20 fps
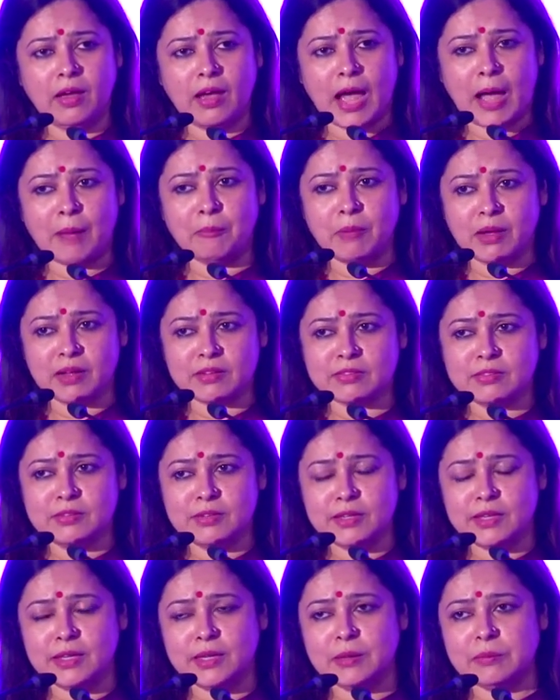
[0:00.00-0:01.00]
amongst
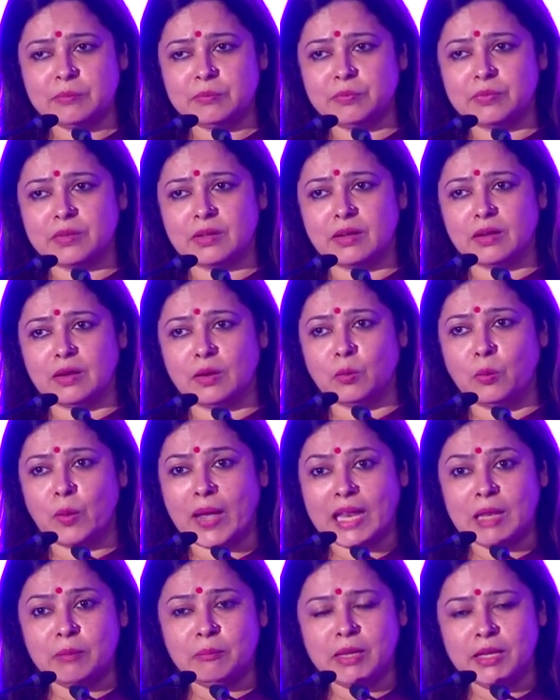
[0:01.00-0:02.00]
the
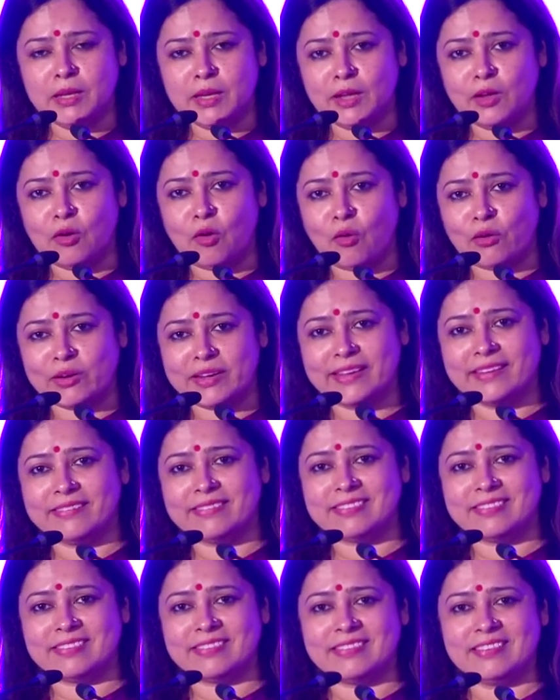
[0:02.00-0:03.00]
well-meaning
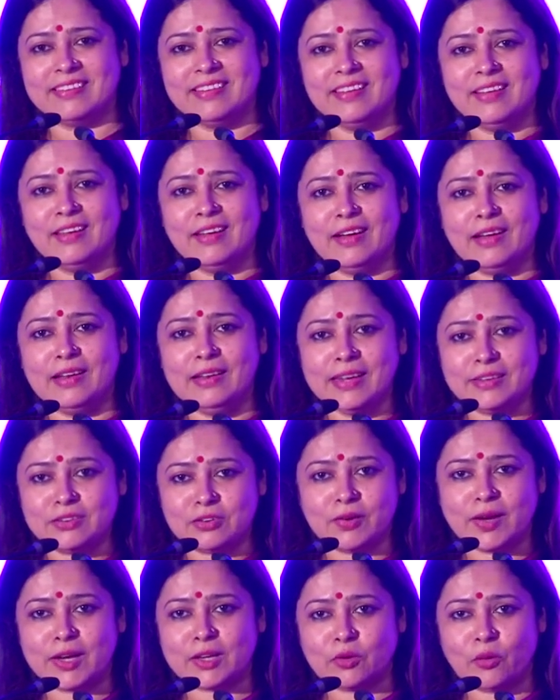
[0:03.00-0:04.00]
audience,
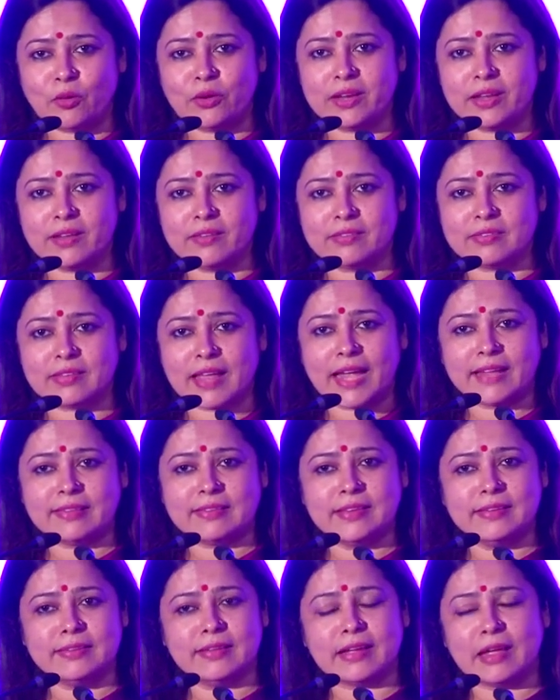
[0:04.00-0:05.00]
literate audience, I
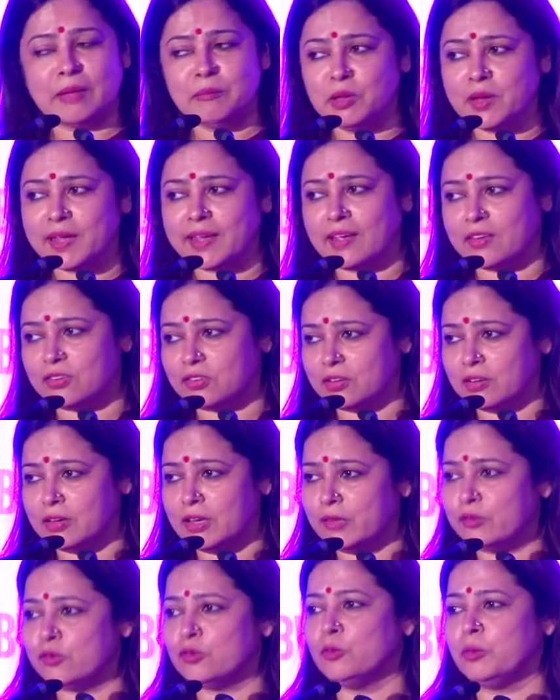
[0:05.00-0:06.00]
think the communication
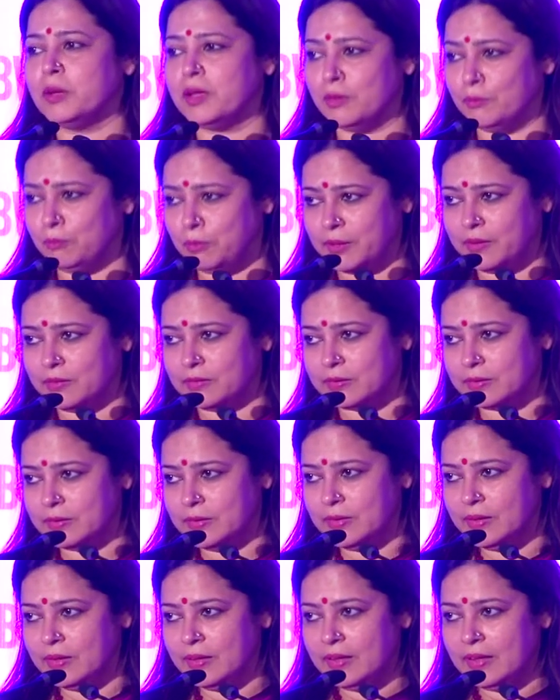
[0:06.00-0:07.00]
needs to be complete.
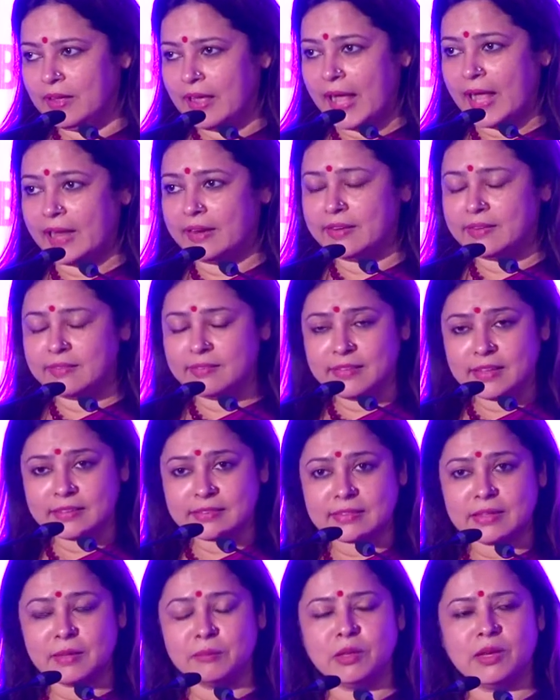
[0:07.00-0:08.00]
And in
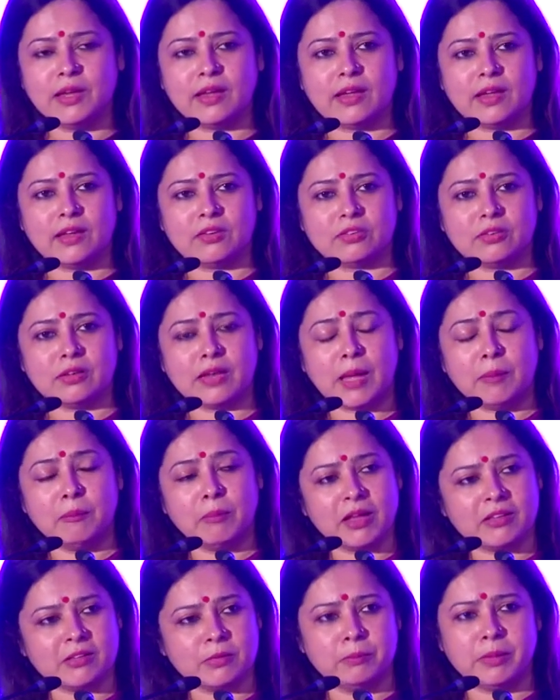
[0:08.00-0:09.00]
this communication, I
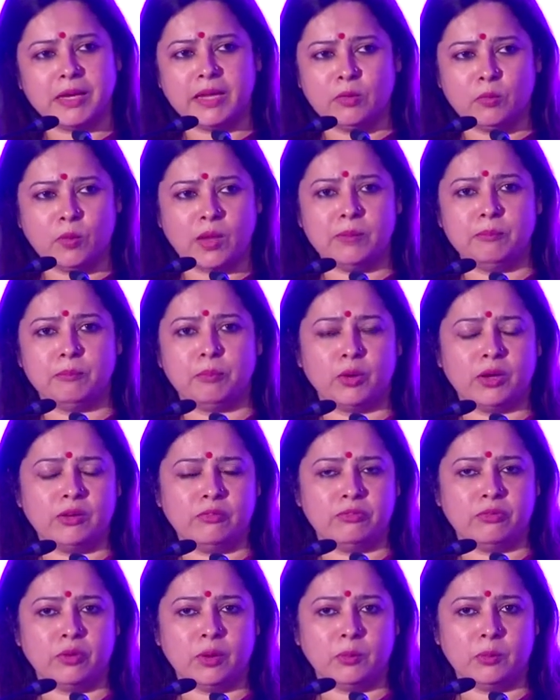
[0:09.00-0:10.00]
must bring one
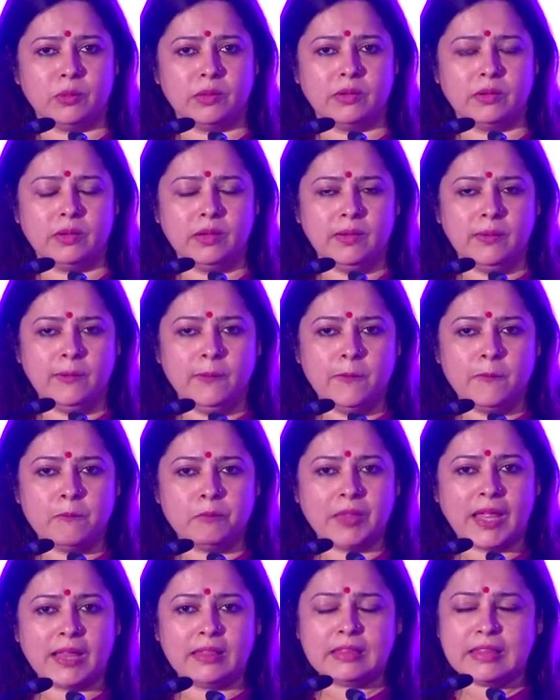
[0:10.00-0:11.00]
point forward
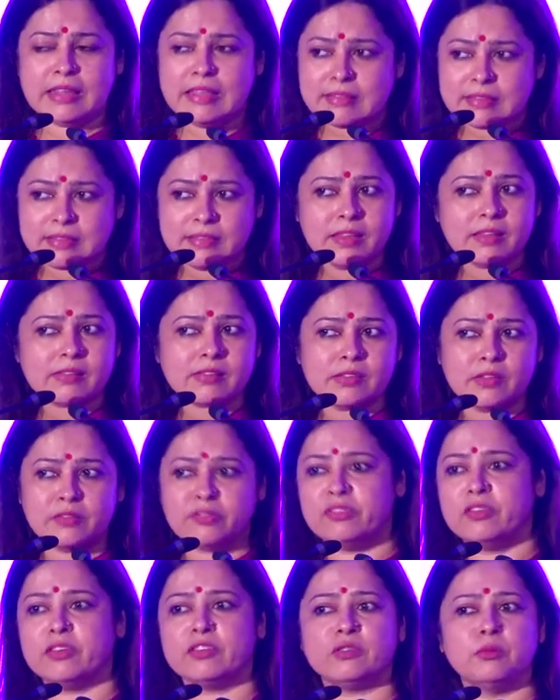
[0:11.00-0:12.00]
that is this the
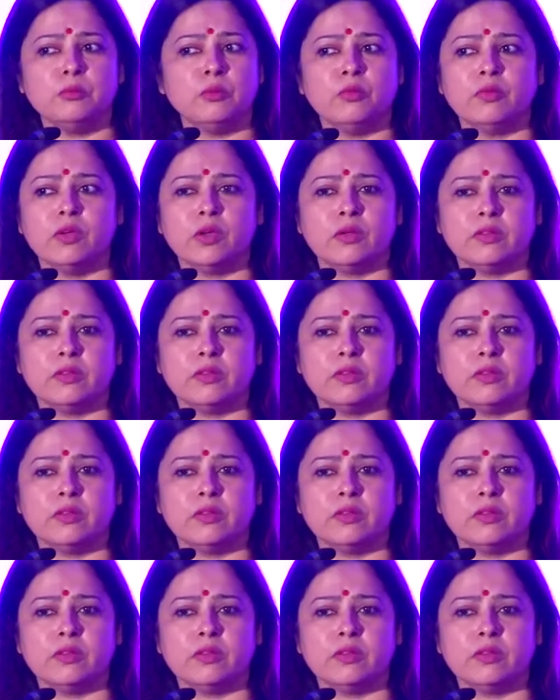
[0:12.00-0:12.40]
first movie